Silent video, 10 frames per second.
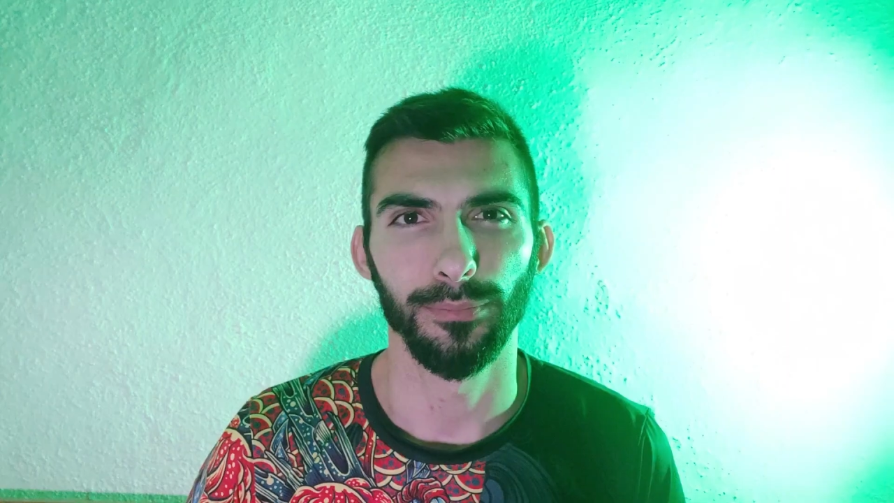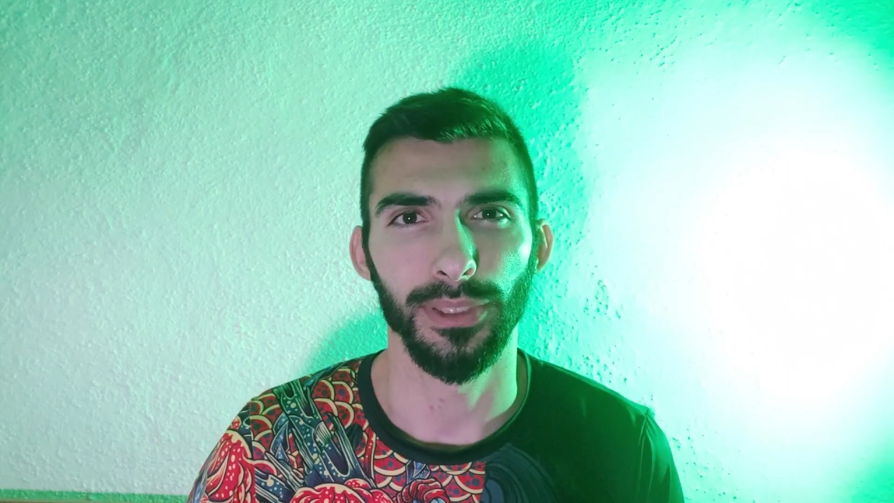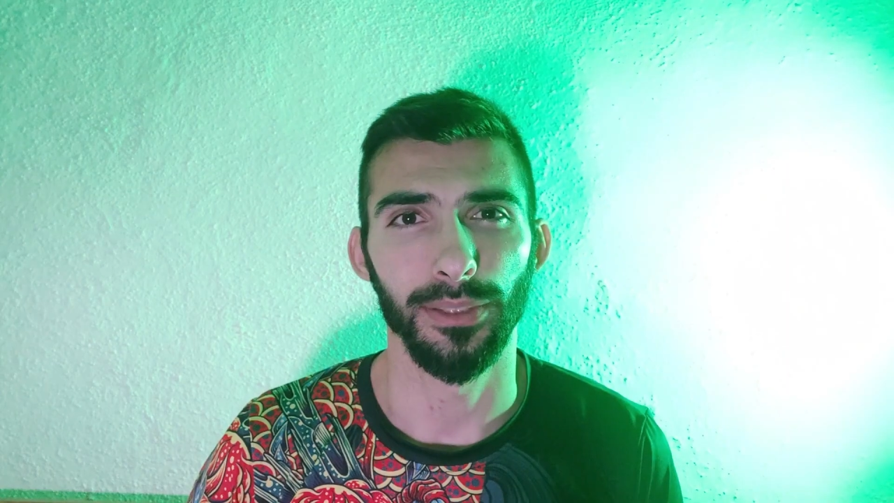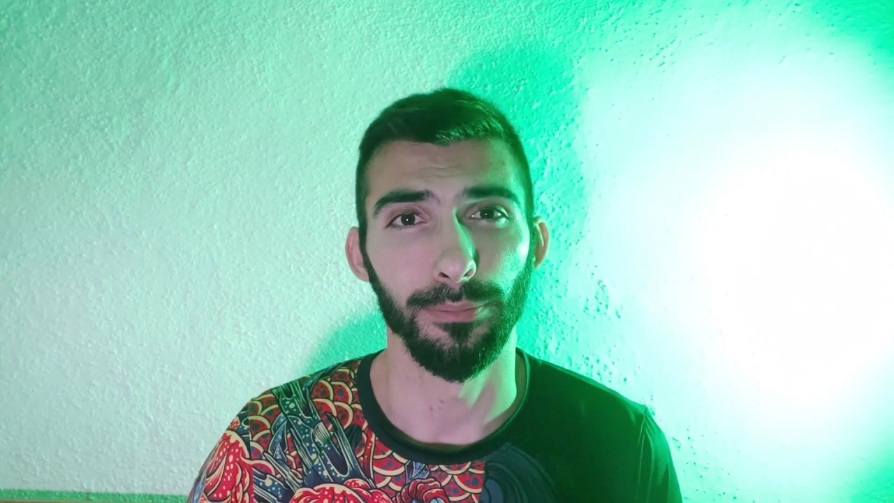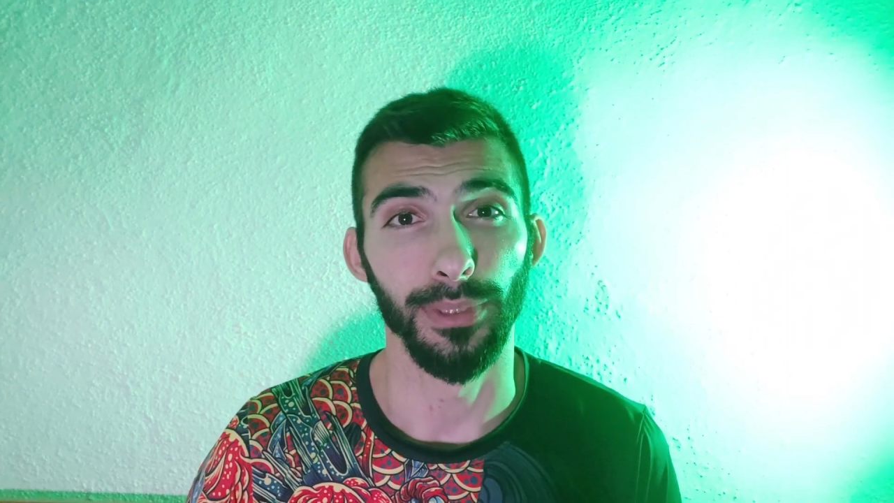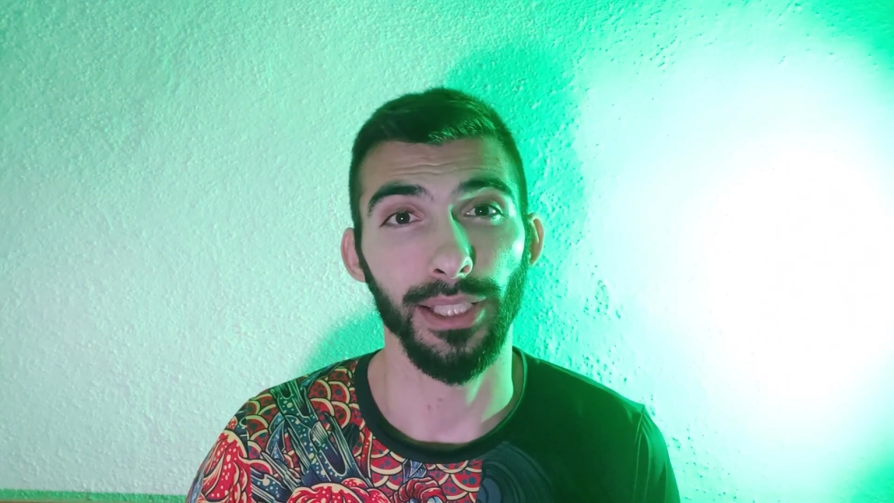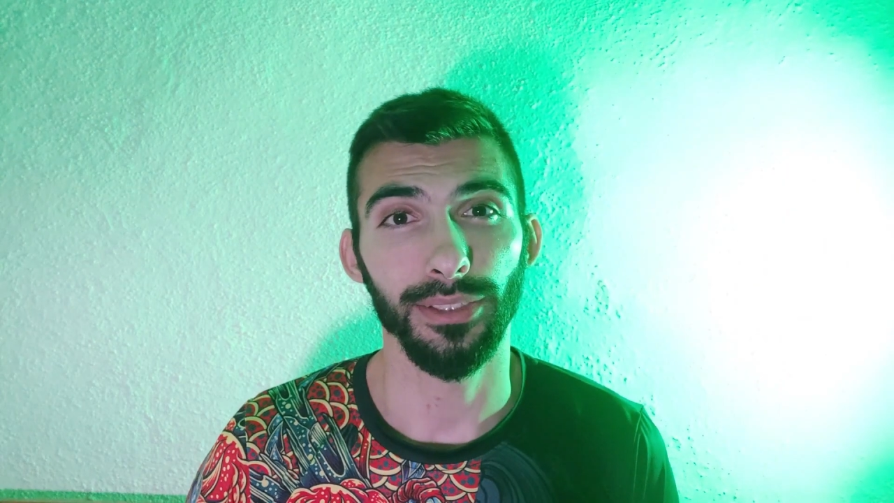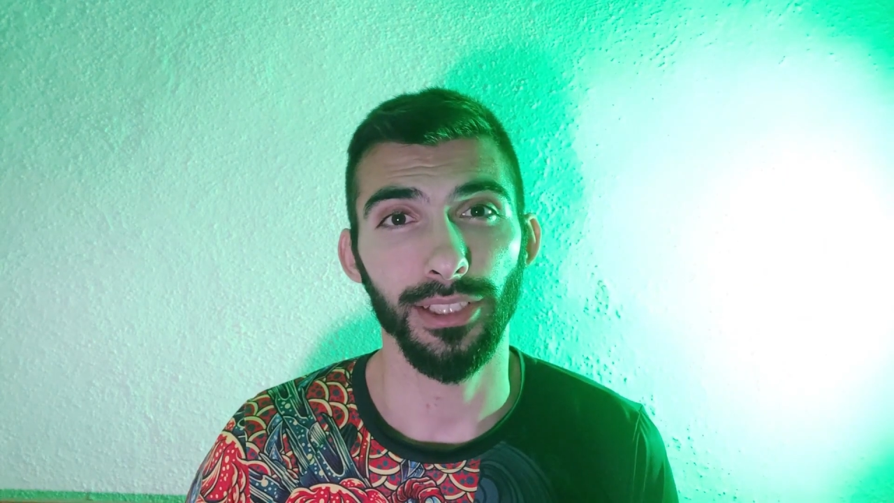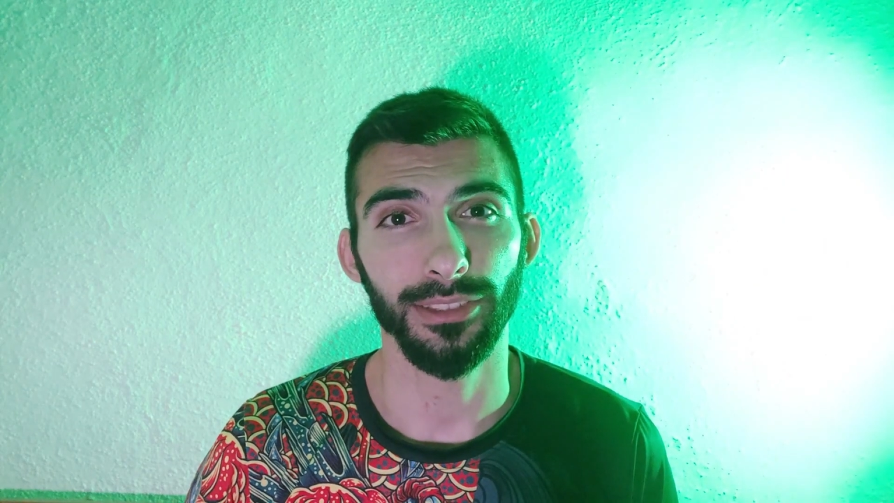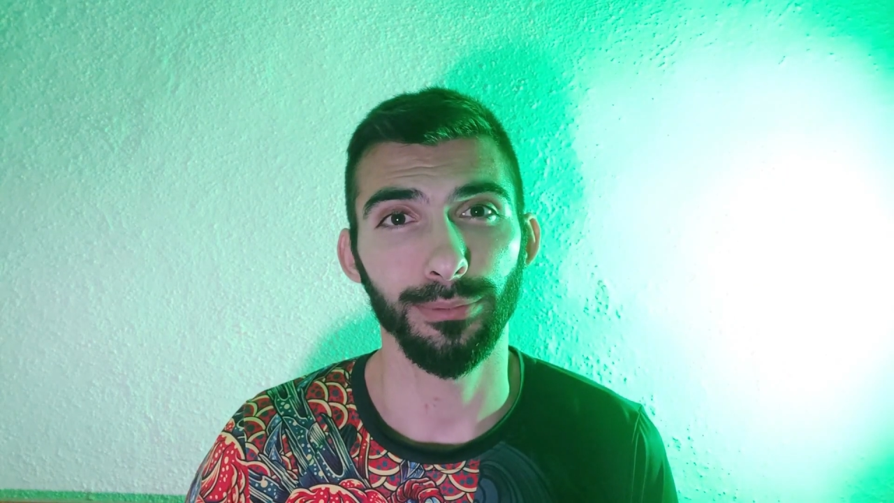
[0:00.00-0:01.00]
but the
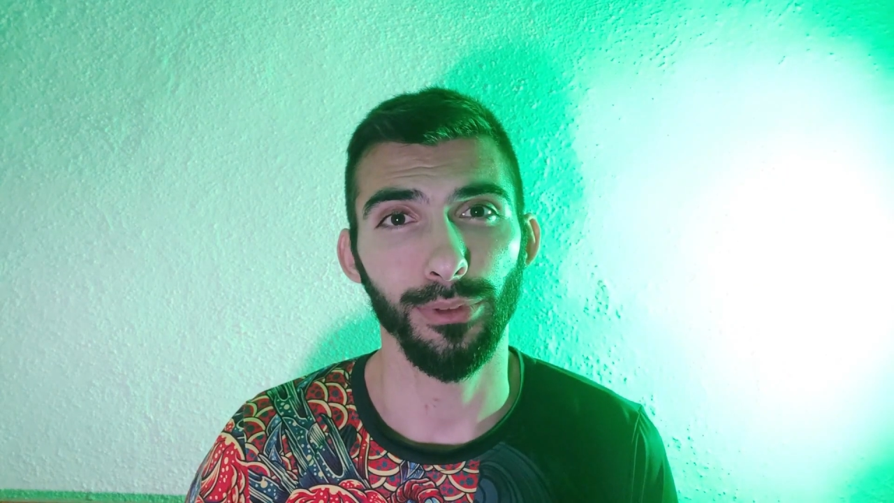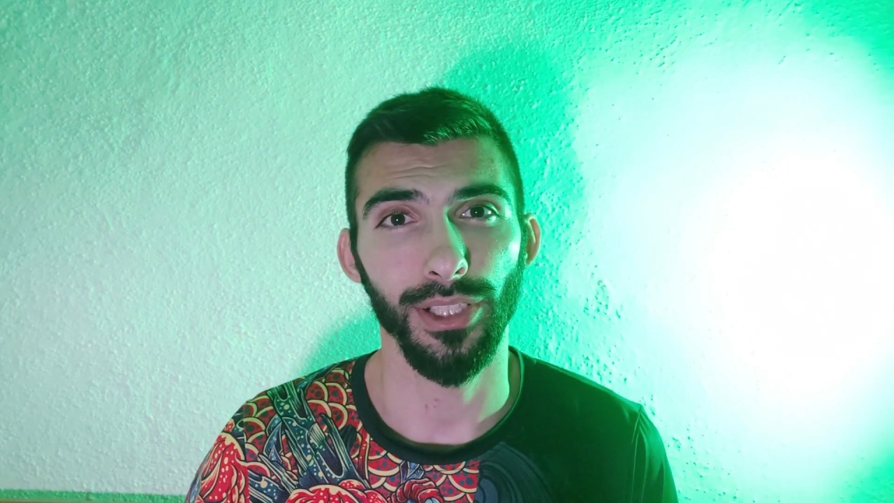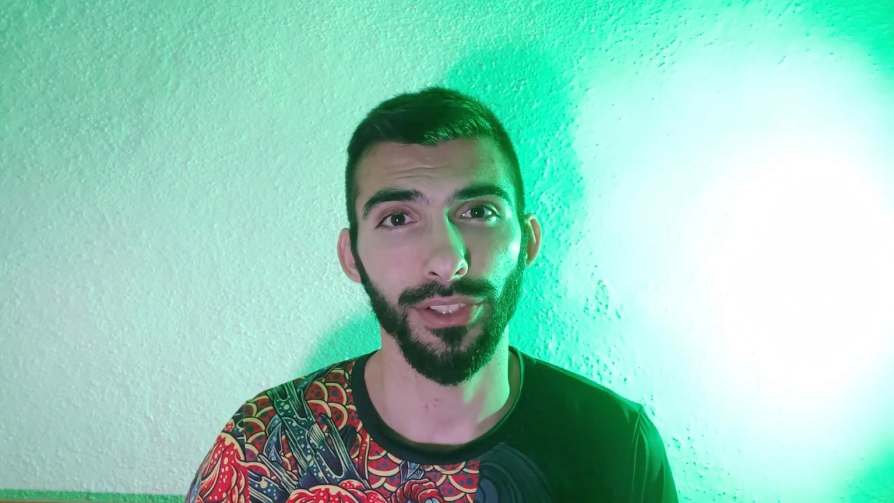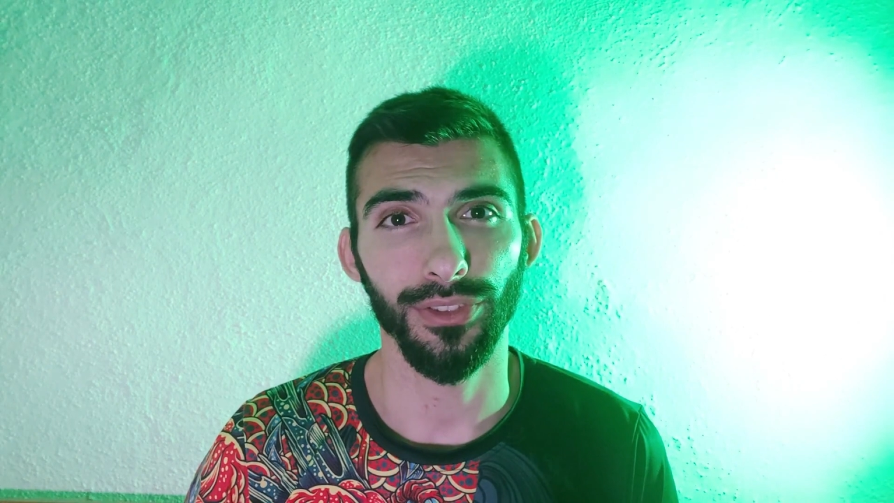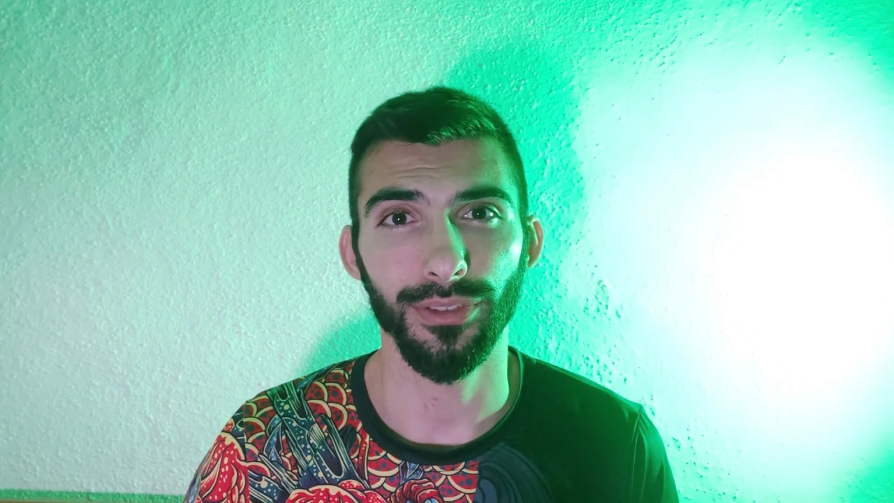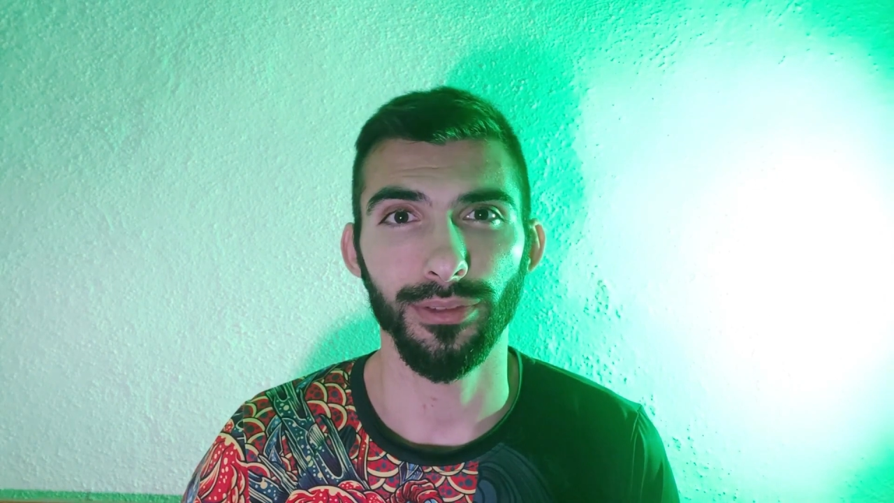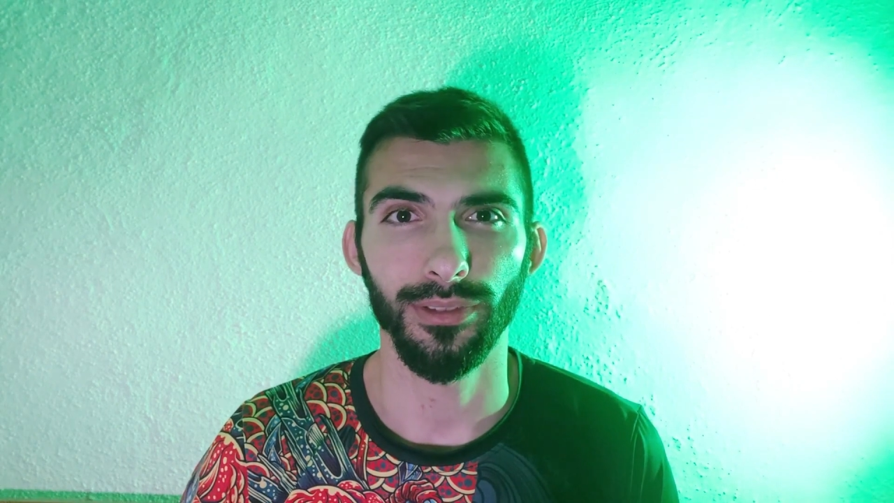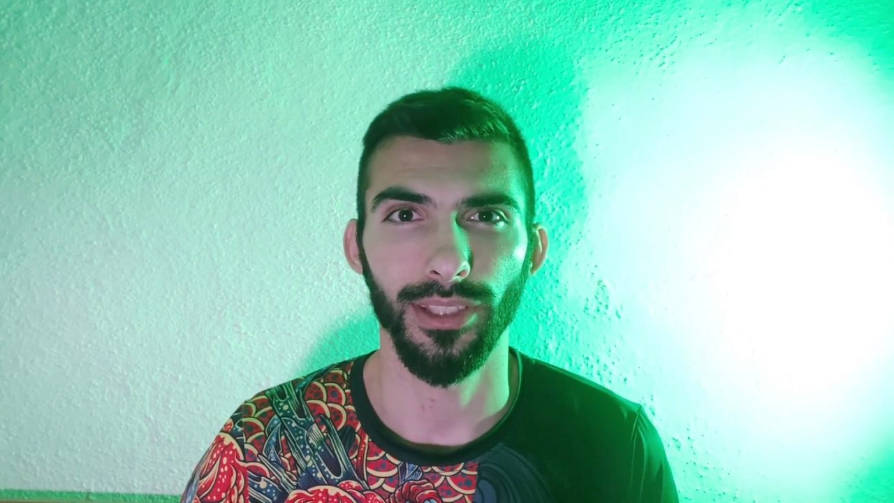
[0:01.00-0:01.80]
blind exploration